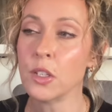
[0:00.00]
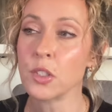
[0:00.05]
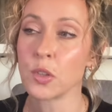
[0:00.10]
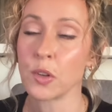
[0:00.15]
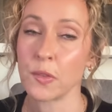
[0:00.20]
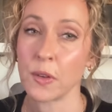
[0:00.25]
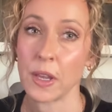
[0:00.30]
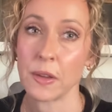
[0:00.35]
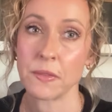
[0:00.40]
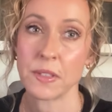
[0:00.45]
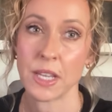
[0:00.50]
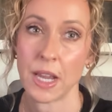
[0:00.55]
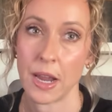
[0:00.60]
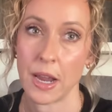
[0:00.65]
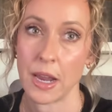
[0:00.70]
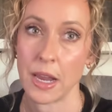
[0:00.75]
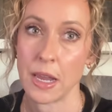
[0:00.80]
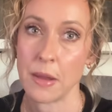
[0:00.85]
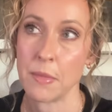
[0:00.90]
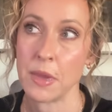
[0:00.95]
So if I have
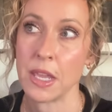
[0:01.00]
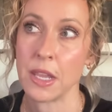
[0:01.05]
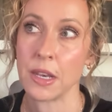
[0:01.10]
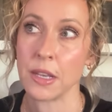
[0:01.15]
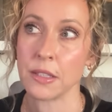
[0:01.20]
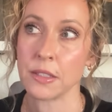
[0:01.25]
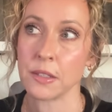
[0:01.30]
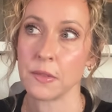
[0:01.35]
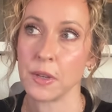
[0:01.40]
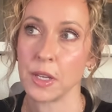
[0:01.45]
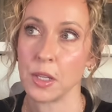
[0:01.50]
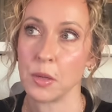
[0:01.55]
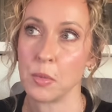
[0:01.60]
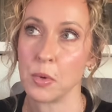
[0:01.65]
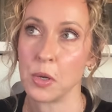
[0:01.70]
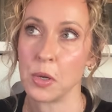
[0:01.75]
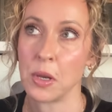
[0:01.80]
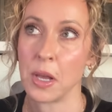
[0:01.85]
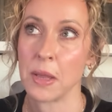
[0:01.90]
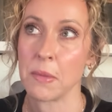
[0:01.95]
time and it's
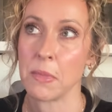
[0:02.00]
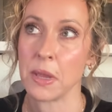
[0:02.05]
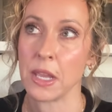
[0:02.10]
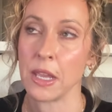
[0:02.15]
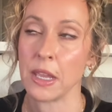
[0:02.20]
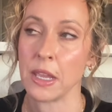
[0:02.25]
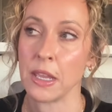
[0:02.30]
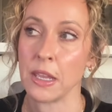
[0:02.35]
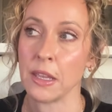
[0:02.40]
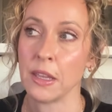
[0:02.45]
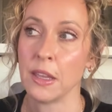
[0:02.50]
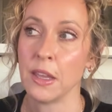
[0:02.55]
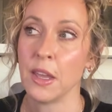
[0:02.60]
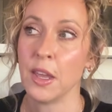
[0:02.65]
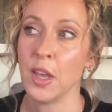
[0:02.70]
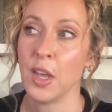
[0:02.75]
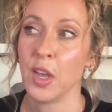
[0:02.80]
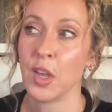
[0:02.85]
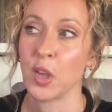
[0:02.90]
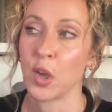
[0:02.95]
available, I may
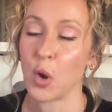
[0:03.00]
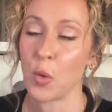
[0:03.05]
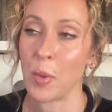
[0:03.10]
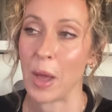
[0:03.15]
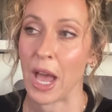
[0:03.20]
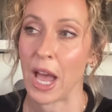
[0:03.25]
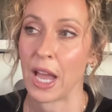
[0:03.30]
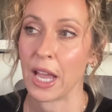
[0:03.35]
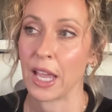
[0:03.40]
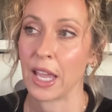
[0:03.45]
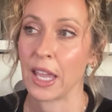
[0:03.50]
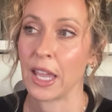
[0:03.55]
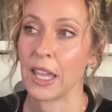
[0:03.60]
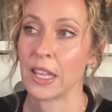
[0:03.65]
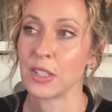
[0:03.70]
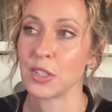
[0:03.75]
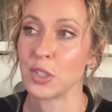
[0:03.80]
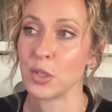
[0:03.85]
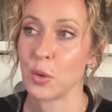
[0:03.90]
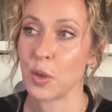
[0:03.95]
go back,
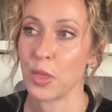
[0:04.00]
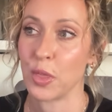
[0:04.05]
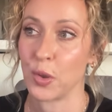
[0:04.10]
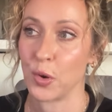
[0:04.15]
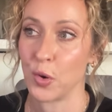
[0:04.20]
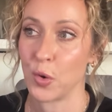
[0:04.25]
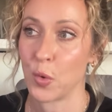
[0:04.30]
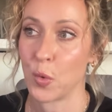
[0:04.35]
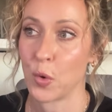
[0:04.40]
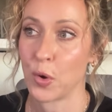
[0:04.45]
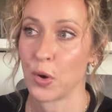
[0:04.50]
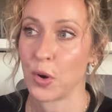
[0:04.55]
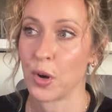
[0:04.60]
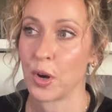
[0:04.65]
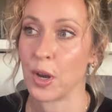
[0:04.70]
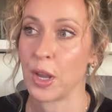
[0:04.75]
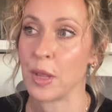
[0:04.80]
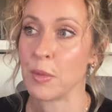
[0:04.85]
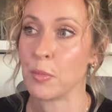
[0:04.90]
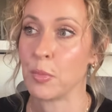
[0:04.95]
do a third
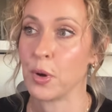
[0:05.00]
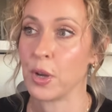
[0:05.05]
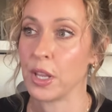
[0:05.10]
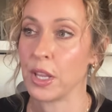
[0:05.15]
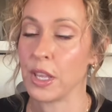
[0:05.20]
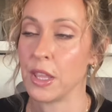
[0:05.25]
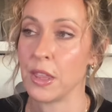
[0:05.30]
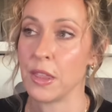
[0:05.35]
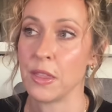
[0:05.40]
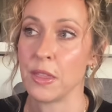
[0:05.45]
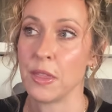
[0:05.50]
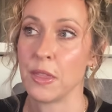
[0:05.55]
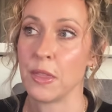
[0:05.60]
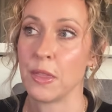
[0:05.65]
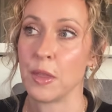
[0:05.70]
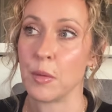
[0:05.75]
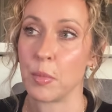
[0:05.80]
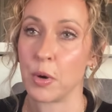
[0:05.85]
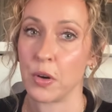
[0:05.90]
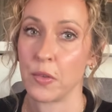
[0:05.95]
order, and put in
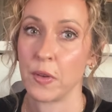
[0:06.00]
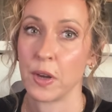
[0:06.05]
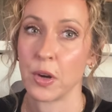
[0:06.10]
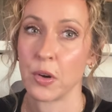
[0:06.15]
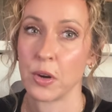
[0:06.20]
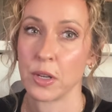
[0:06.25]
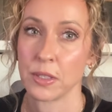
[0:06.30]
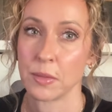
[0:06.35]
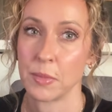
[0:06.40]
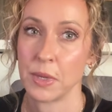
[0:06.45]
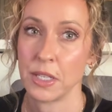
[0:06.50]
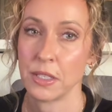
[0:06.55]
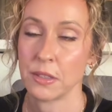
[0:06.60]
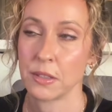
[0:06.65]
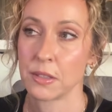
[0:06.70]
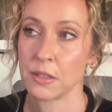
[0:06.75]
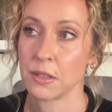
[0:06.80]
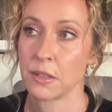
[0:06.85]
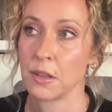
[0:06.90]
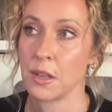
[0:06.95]
the Perfect
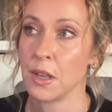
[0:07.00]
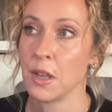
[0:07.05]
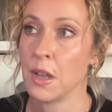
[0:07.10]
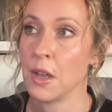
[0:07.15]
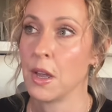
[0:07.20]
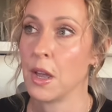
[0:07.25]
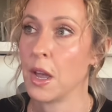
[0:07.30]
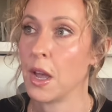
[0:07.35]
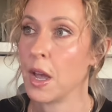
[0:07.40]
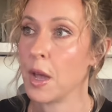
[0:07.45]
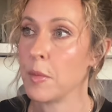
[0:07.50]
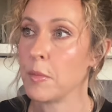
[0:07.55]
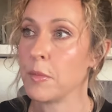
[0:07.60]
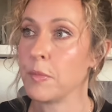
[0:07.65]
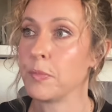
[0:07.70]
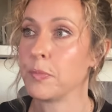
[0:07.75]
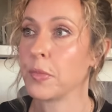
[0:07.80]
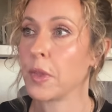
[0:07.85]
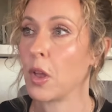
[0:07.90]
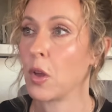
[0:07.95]
Christmas.
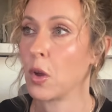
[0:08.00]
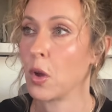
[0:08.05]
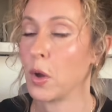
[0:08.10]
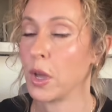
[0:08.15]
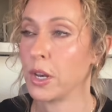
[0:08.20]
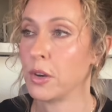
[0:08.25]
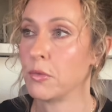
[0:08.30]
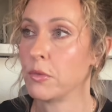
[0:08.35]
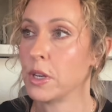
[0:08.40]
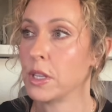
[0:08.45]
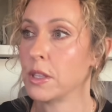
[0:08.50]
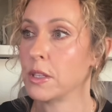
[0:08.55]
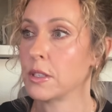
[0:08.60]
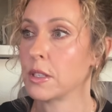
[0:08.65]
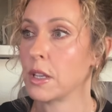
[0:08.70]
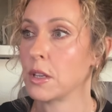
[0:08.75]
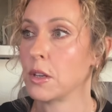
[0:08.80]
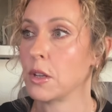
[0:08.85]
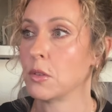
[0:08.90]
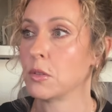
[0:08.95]
I'll go ahead and read the
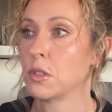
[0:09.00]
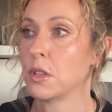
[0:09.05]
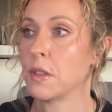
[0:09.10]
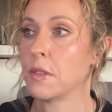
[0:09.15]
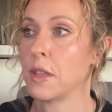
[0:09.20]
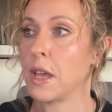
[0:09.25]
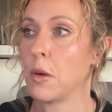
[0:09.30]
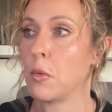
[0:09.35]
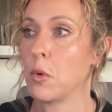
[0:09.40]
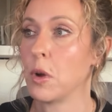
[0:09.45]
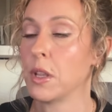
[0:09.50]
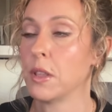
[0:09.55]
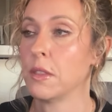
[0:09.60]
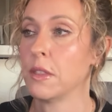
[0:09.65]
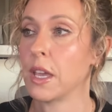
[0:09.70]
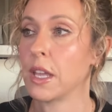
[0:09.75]
scent notes on that one.